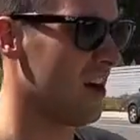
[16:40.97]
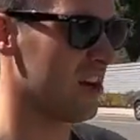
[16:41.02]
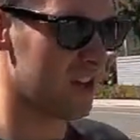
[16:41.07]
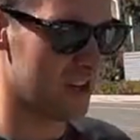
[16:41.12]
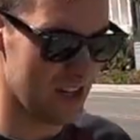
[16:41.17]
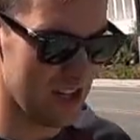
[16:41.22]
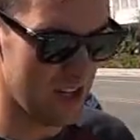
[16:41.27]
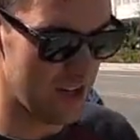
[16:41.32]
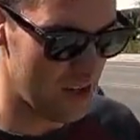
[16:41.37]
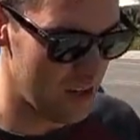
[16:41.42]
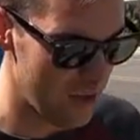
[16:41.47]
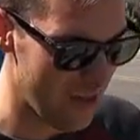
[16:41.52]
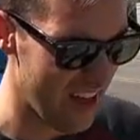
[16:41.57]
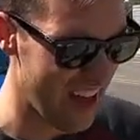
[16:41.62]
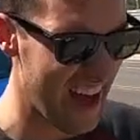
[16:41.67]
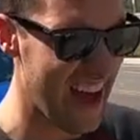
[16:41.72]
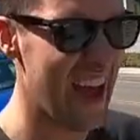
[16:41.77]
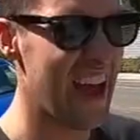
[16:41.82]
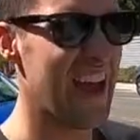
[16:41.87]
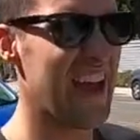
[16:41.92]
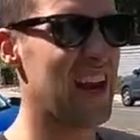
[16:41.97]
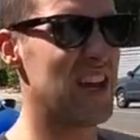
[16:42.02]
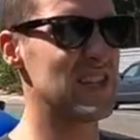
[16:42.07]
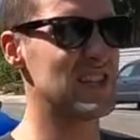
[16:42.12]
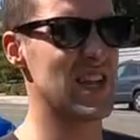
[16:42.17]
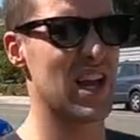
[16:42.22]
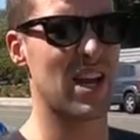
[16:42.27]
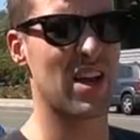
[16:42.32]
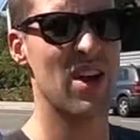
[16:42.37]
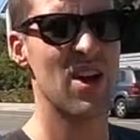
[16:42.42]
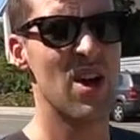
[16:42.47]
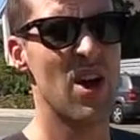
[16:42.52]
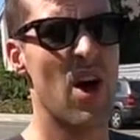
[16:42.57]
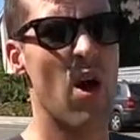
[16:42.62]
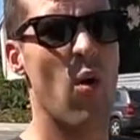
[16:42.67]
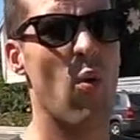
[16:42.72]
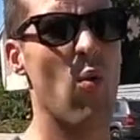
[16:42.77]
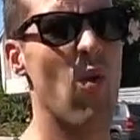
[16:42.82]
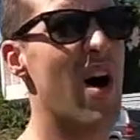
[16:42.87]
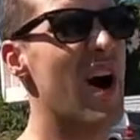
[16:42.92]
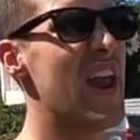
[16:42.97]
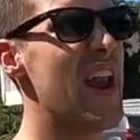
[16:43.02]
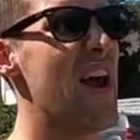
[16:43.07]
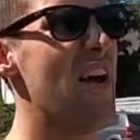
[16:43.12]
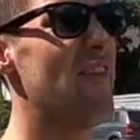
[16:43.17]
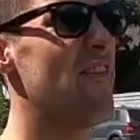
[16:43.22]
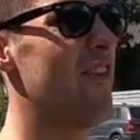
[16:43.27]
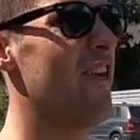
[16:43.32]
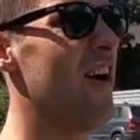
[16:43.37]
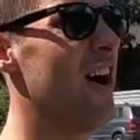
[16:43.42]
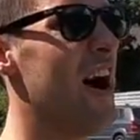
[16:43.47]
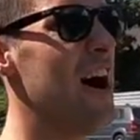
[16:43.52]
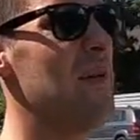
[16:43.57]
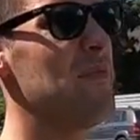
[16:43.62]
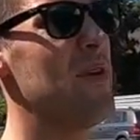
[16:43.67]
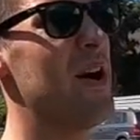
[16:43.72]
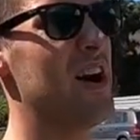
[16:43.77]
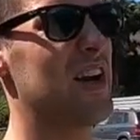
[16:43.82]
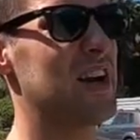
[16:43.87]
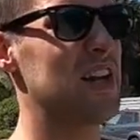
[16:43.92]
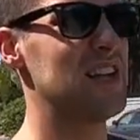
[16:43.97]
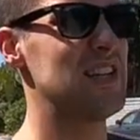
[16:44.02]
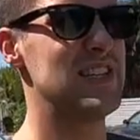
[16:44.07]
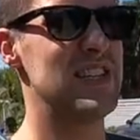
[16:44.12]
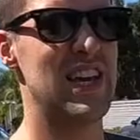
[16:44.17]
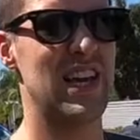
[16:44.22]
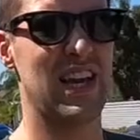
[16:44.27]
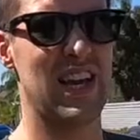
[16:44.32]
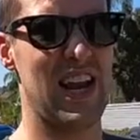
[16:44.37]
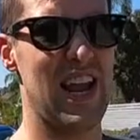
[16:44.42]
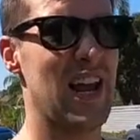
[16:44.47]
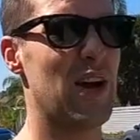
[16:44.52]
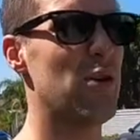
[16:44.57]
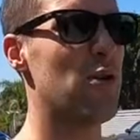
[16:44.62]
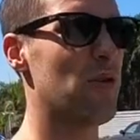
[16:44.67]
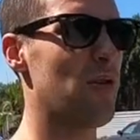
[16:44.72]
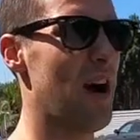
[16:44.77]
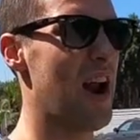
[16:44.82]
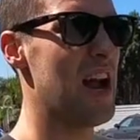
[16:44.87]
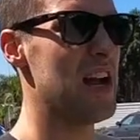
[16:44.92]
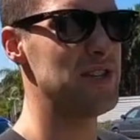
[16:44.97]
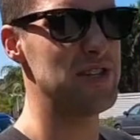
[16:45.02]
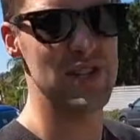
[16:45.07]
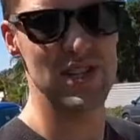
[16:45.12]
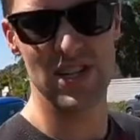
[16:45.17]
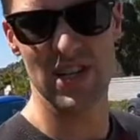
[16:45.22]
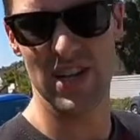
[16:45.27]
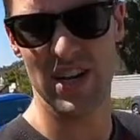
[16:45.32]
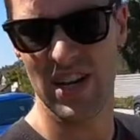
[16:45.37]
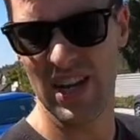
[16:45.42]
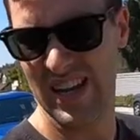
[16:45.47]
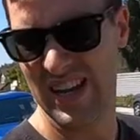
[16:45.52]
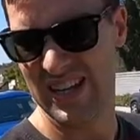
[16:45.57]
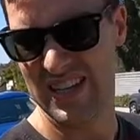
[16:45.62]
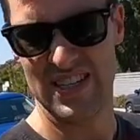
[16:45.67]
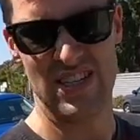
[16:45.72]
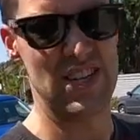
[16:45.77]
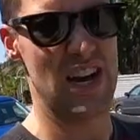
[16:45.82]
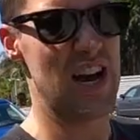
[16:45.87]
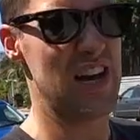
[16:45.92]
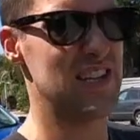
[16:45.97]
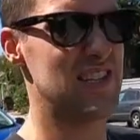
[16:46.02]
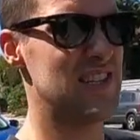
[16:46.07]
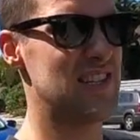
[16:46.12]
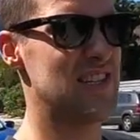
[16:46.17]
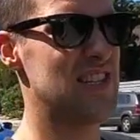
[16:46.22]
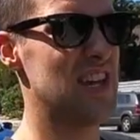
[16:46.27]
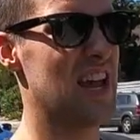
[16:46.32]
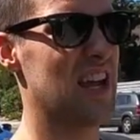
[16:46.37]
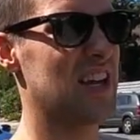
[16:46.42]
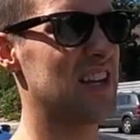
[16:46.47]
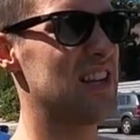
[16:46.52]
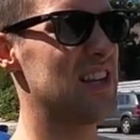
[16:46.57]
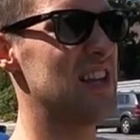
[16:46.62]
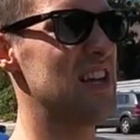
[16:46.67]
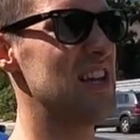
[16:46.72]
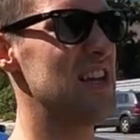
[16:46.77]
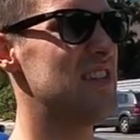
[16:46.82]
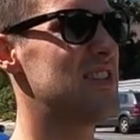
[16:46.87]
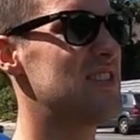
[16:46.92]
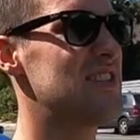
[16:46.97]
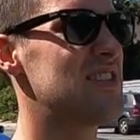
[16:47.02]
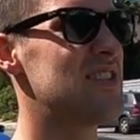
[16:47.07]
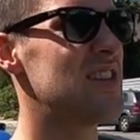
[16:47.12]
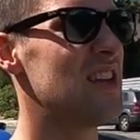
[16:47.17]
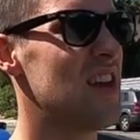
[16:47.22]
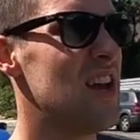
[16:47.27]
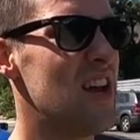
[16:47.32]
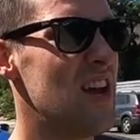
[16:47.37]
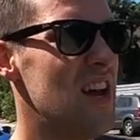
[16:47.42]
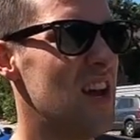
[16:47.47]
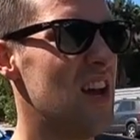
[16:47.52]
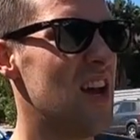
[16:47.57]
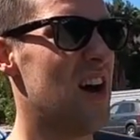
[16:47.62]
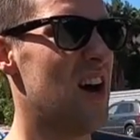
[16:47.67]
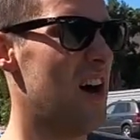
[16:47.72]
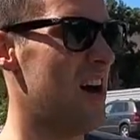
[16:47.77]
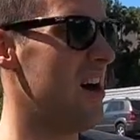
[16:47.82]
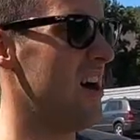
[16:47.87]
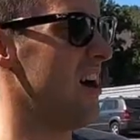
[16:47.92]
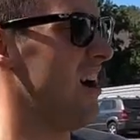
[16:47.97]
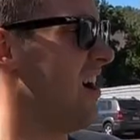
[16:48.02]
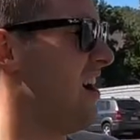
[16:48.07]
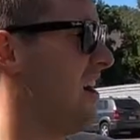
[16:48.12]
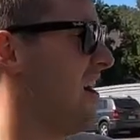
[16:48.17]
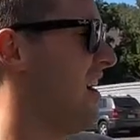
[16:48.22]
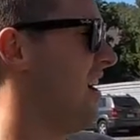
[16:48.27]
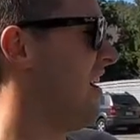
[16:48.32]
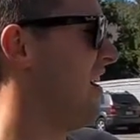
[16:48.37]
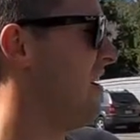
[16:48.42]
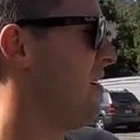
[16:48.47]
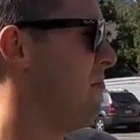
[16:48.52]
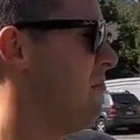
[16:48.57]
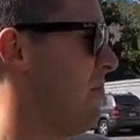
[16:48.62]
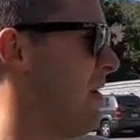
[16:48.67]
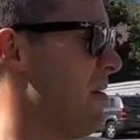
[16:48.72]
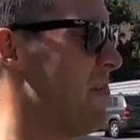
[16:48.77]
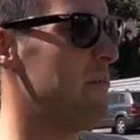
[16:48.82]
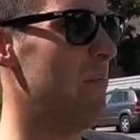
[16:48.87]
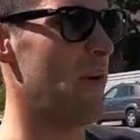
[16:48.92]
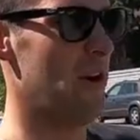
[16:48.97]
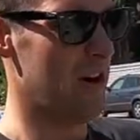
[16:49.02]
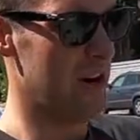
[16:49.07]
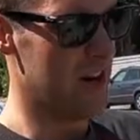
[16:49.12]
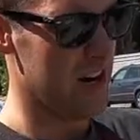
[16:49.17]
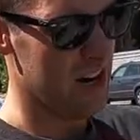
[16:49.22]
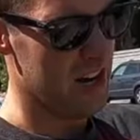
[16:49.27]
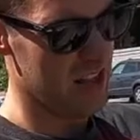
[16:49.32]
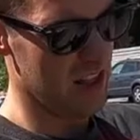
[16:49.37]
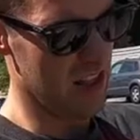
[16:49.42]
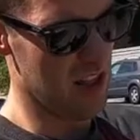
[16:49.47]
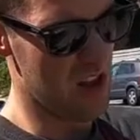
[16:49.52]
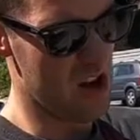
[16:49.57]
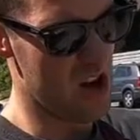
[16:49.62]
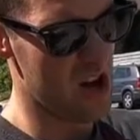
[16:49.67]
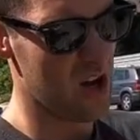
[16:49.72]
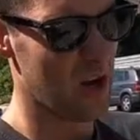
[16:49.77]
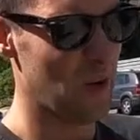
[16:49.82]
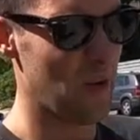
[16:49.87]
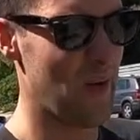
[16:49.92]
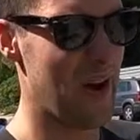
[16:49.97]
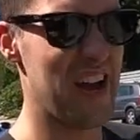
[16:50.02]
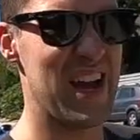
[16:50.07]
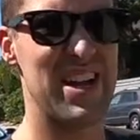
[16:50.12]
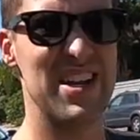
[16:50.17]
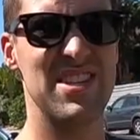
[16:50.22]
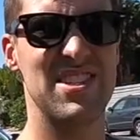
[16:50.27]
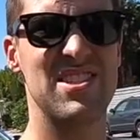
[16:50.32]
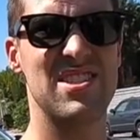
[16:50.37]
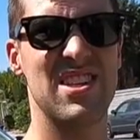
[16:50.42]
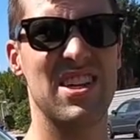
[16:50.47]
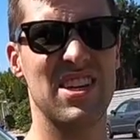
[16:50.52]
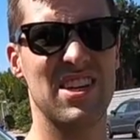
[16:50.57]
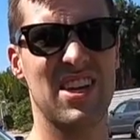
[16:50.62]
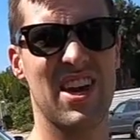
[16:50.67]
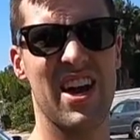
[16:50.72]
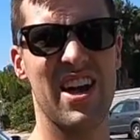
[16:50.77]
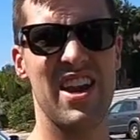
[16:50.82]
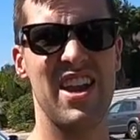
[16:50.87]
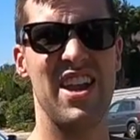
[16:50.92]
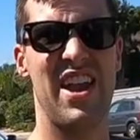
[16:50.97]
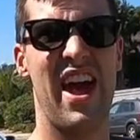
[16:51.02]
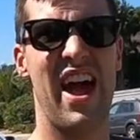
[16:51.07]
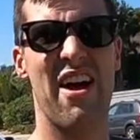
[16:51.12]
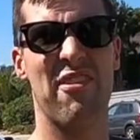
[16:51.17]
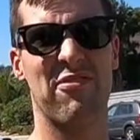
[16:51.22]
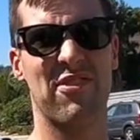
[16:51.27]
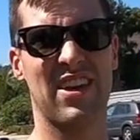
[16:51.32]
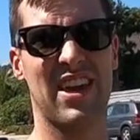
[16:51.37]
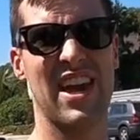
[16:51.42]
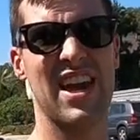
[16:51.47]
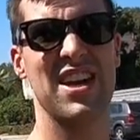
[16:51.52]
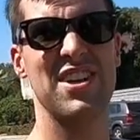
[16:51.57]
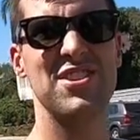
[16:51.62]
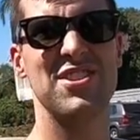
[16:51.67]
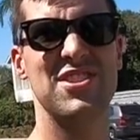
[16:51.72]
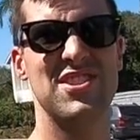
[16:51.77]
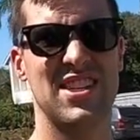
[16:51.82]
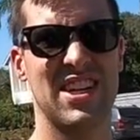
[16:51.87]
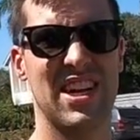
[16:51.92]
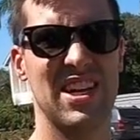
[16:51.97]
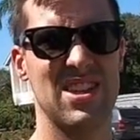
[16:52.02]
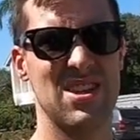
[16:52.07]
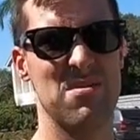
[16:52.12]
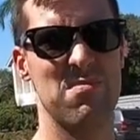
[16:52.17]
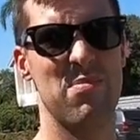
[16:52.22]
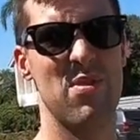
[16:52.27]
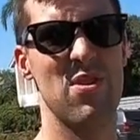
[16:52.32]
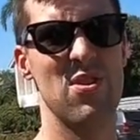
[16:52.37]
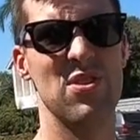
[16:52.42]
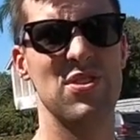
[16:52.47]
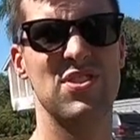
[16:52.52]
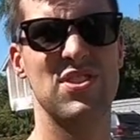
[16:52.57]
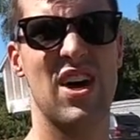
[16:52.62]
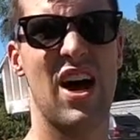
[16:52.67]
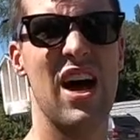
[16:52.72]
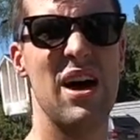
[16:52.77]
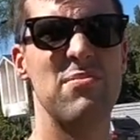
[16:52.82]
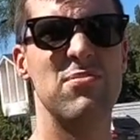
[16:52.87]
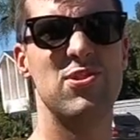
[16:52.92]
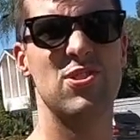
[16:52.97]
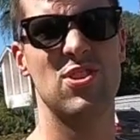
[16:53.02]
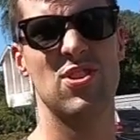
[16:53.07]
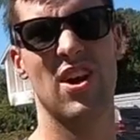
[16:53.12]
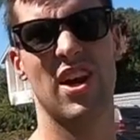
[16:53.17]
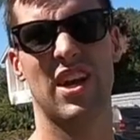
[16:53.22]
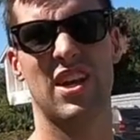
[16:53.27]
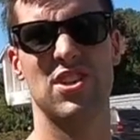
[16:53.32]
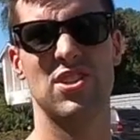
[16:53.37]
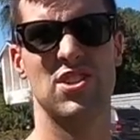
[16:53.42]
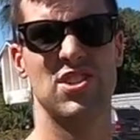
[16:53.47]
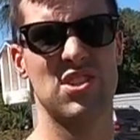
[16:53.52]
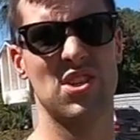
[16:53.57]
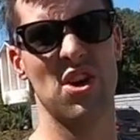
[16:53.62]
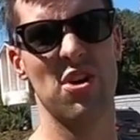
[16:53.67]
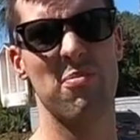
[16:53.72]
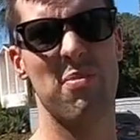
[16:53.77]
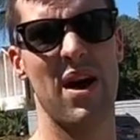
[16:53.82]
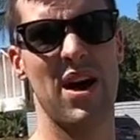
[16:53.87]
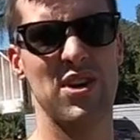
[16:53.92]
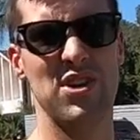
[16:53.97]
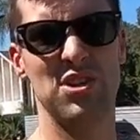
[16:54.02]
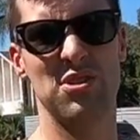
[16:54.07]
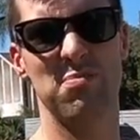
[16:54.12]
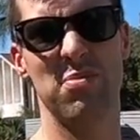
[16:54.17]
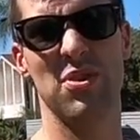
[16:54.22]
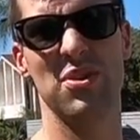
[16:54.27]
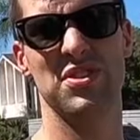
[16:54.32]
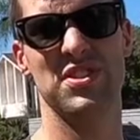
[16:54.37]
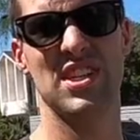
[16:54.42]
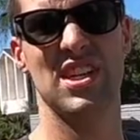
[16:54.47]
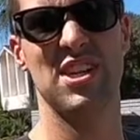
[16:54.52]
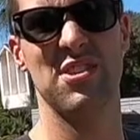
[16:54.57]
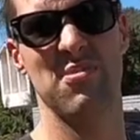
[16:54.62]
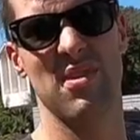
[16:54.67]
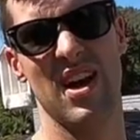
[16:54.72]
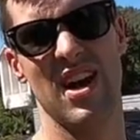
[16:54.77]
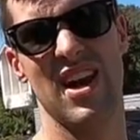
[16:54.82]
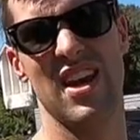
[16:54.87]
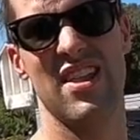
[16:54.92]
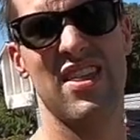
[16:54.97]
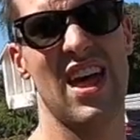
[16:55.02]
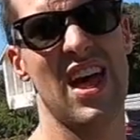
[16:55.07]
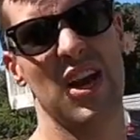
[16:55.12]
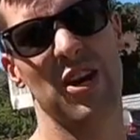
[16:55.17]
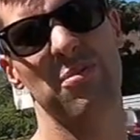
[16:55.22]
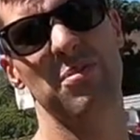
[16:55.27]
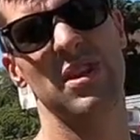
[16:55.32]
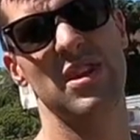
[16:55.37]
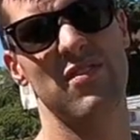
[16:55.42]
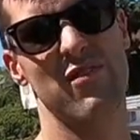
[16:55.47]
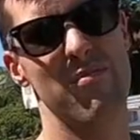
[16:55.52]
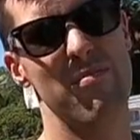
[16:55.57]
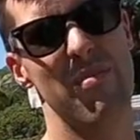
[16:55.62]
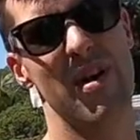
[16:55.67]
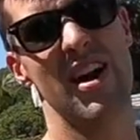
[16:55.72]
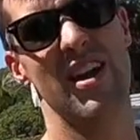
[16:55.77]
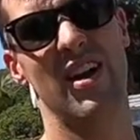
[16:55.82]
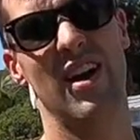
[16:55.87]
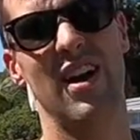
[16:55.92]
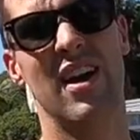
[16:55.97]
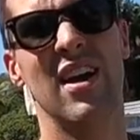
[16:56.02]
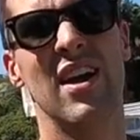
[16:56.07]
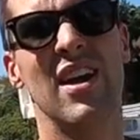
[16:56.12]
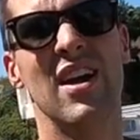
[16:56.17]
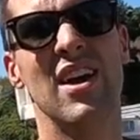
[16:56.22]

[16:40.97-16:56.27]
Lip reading: I couldn't do that, and I was like, whatever, I'm not gonna take an angle grinder and dissect this bumper long ways and cut it in half again just to get the bolts. I'm sure I can just go buy new bolts anyway. That'll be even better.